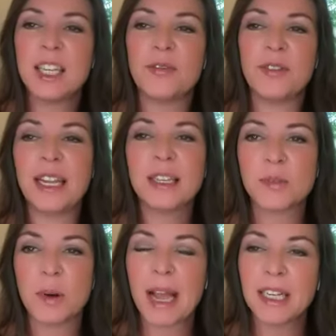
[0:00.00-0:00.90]
Tiffany
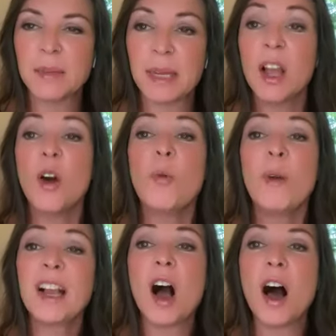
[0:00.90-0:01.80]
has reminded me.
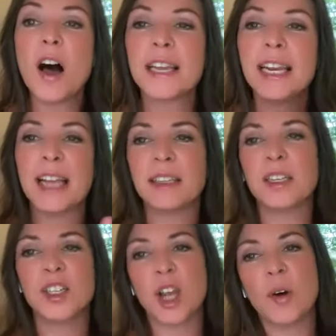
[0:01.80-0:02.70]
We call it as a
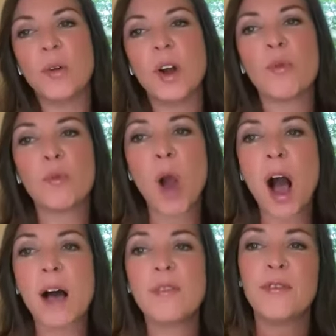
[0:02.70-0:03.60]
joke,
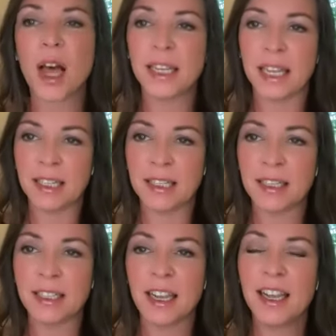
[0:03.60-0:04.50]

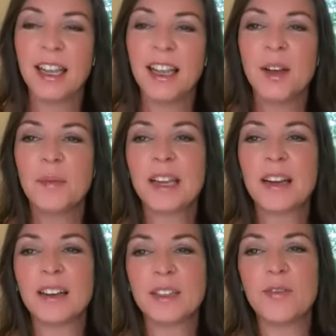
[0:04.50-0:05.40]
Rafanyans.
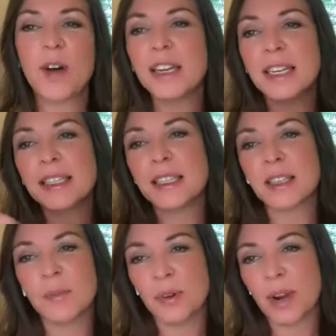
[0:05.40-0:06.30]
because Funyuns is
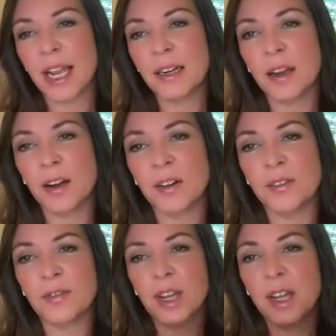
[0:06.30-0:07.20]
a brand of